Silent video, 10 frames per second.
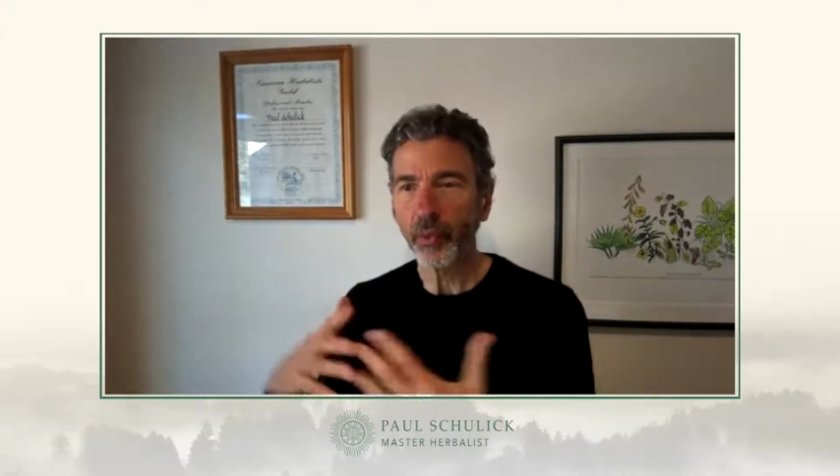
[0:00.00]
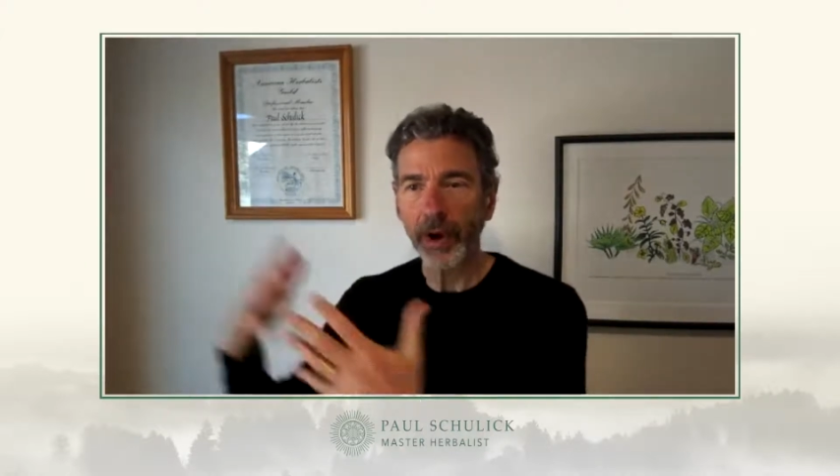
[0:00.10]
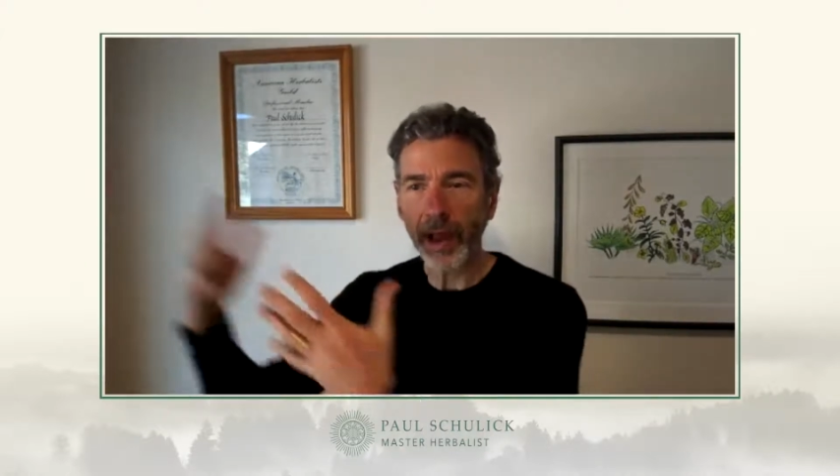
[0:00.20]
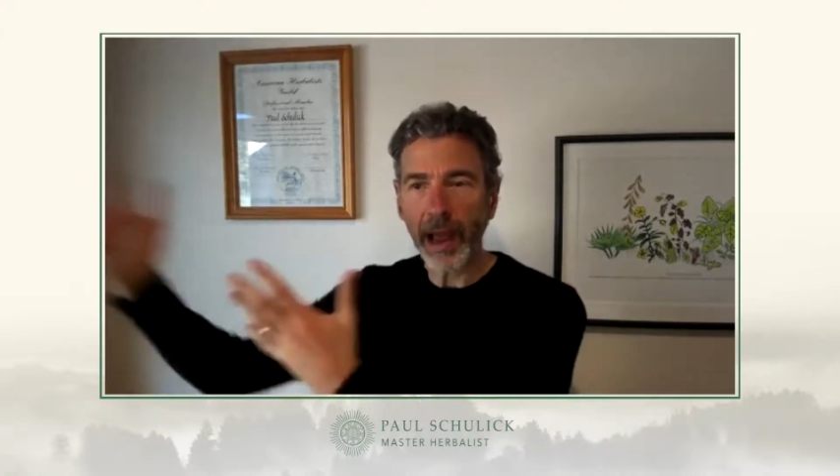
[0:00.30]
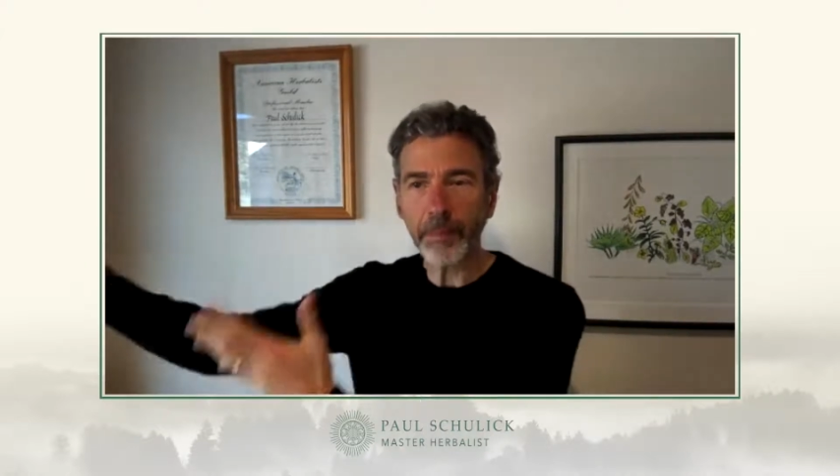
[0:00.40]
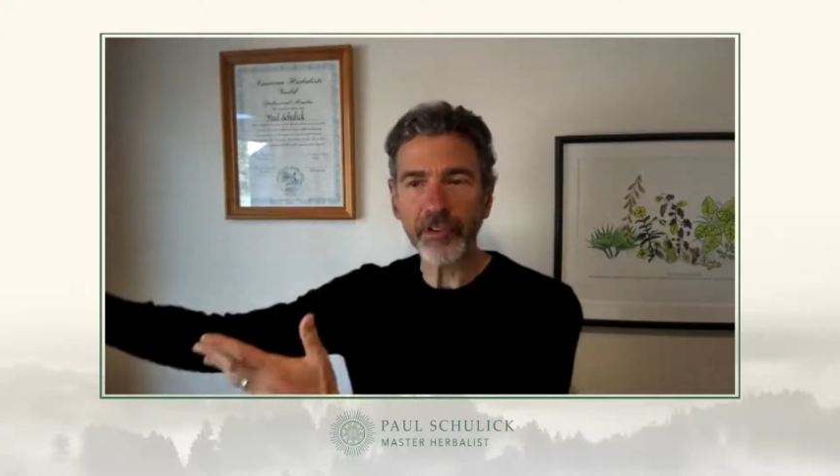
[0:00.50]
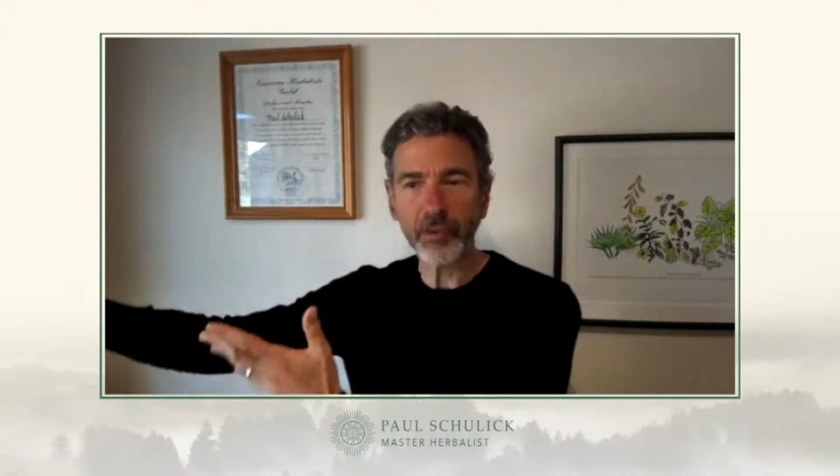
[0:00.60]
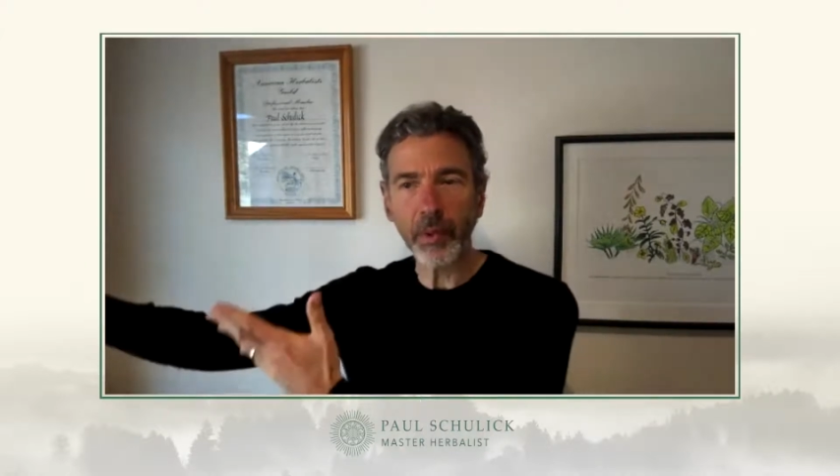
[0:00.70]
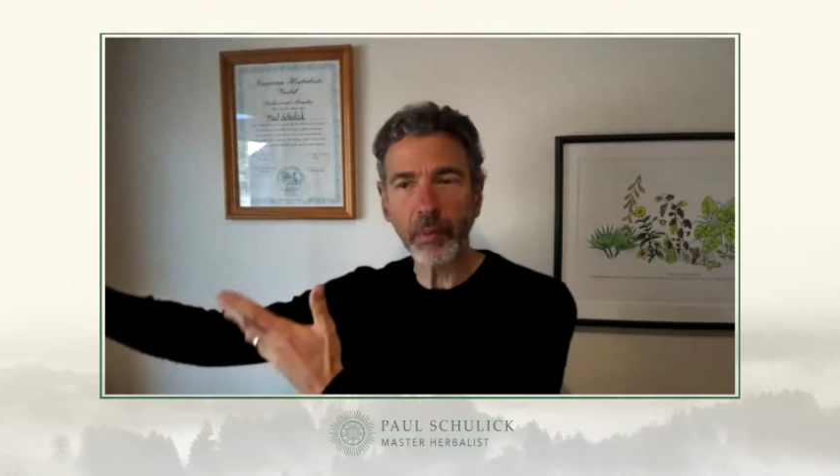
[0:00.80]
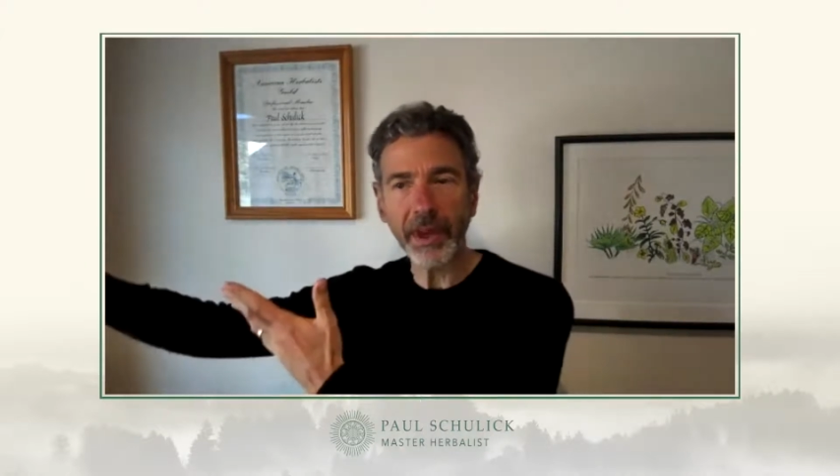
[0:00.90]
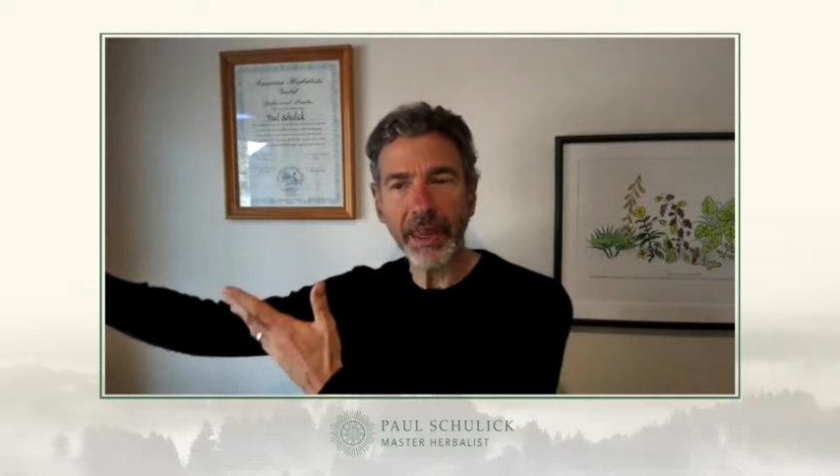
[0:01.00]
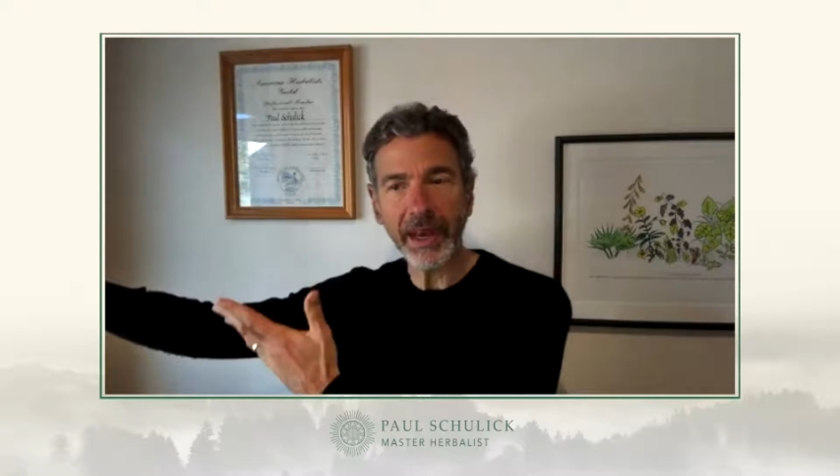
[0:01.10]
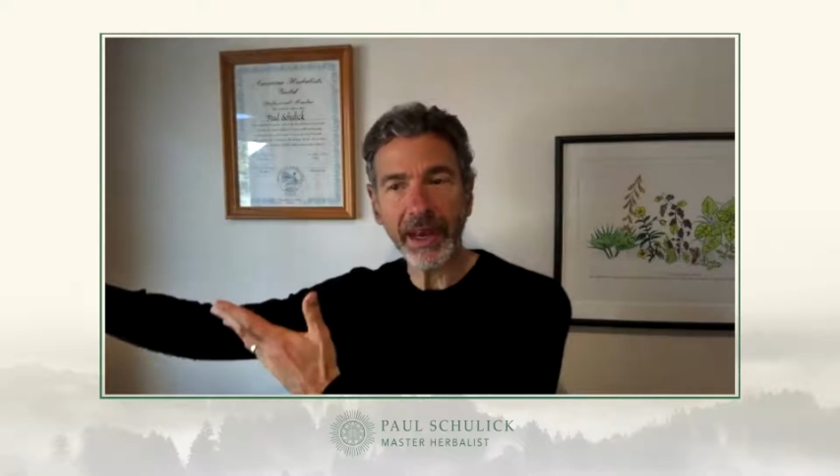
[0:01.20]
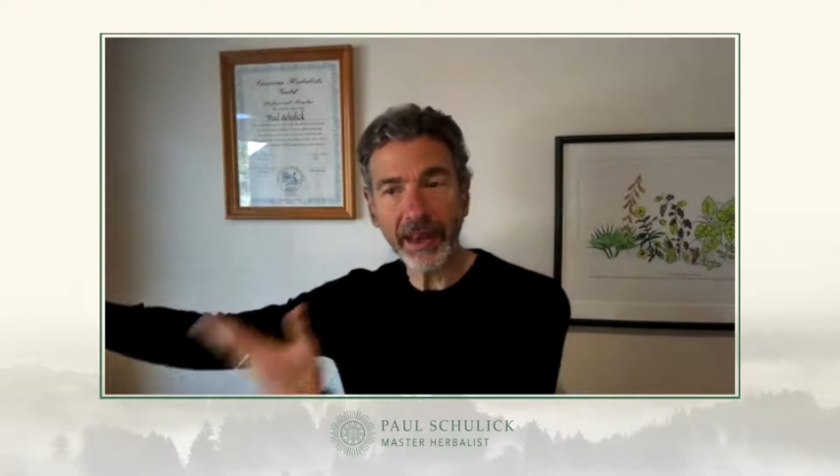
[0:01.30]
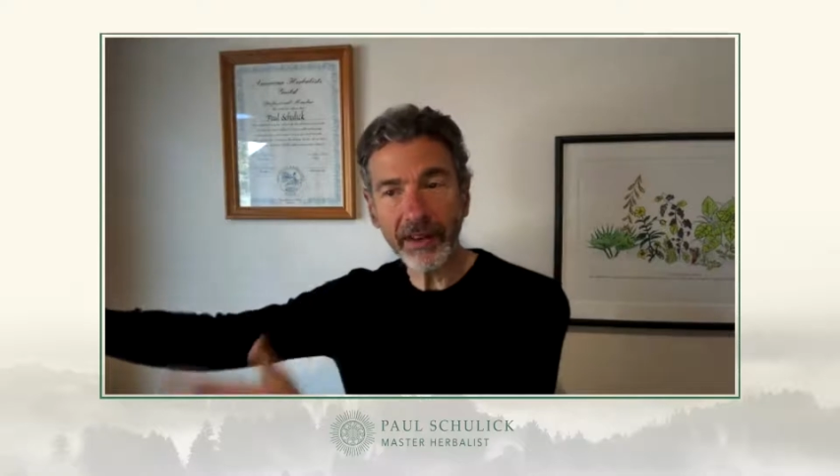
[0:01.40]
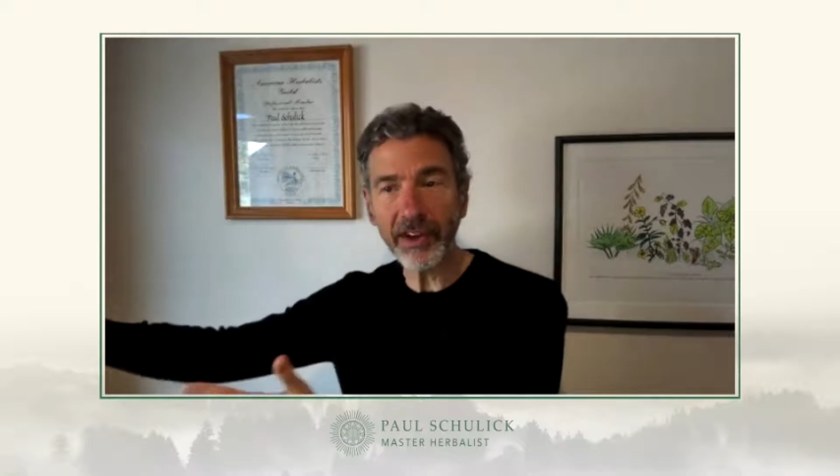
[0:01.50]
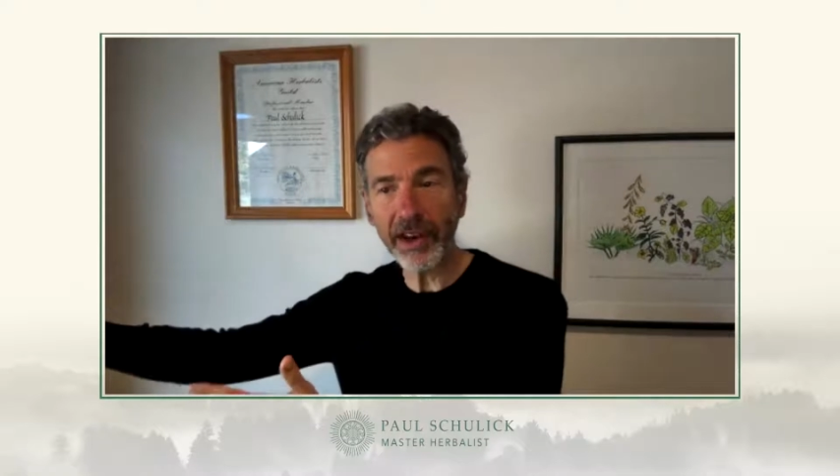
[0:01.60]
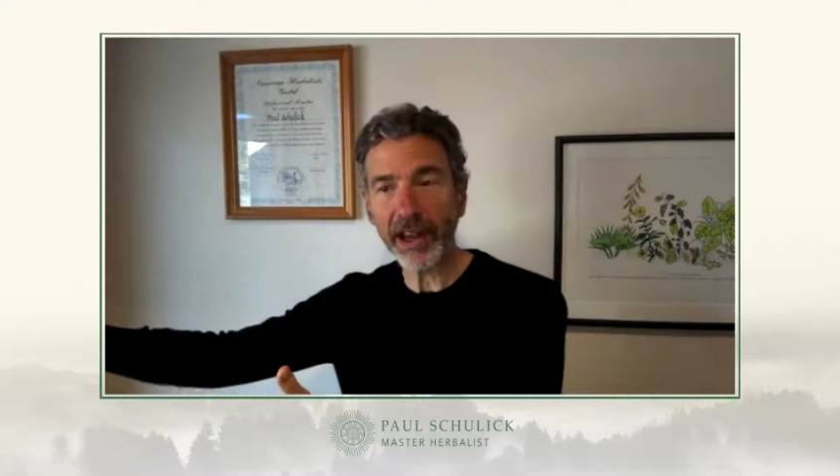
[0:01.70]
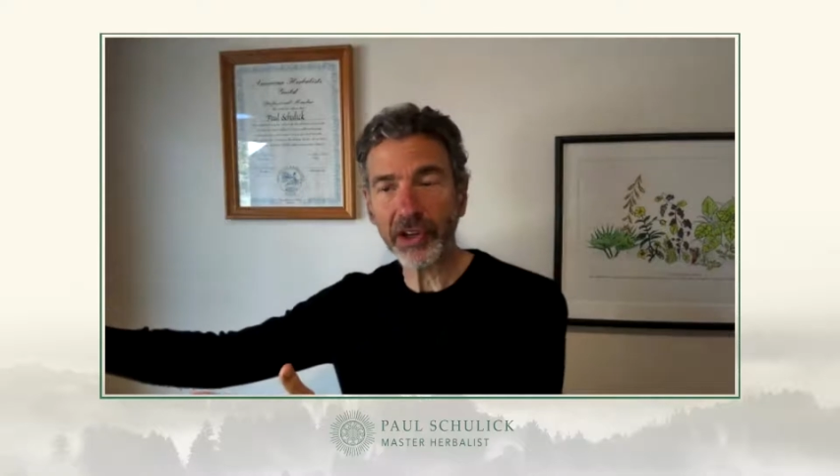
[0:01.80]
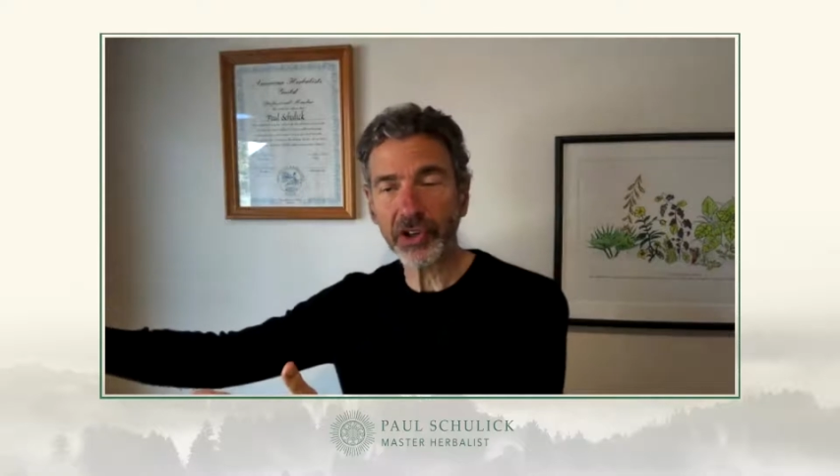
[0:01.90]
what happens when we get into
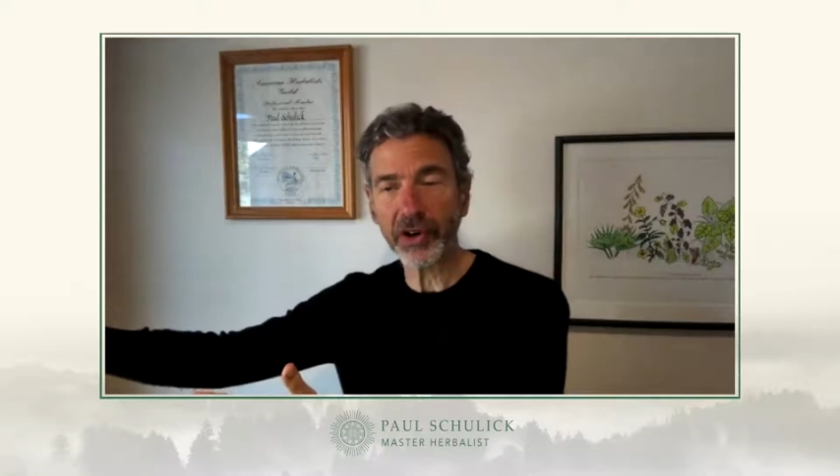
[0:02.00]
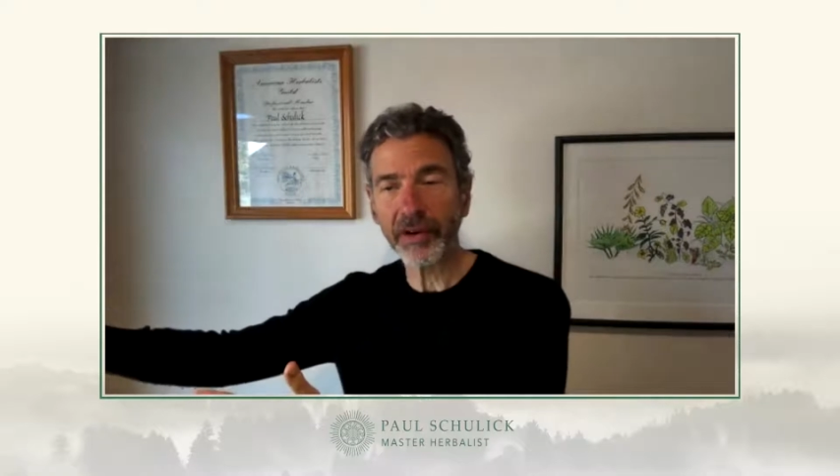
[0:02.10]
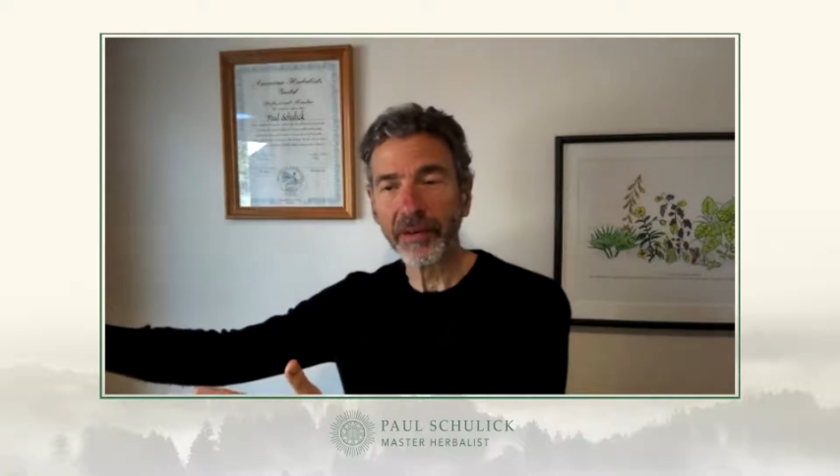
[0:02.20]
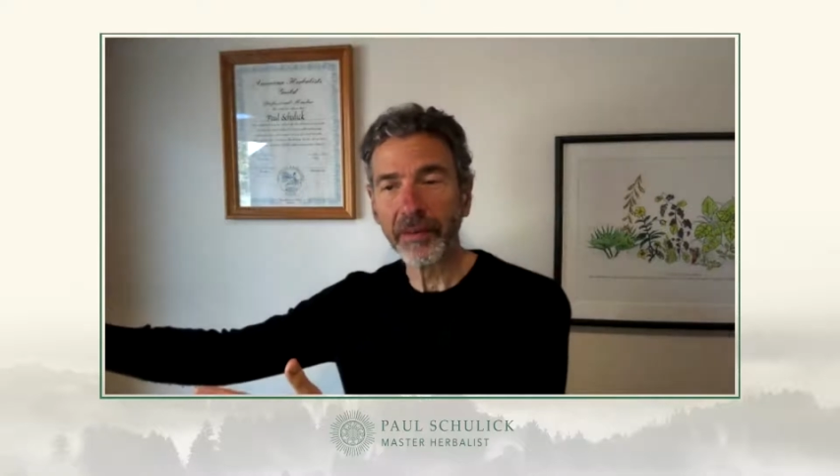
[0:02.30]
nature,